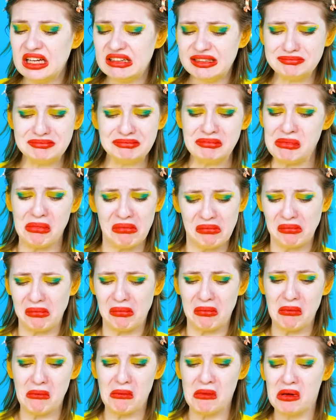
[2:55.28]

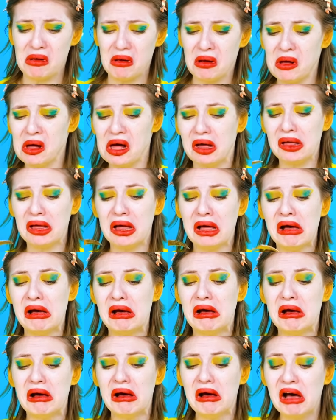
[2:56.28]
No! You don't have a
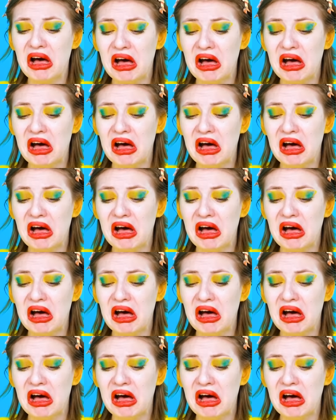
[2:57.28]
choice,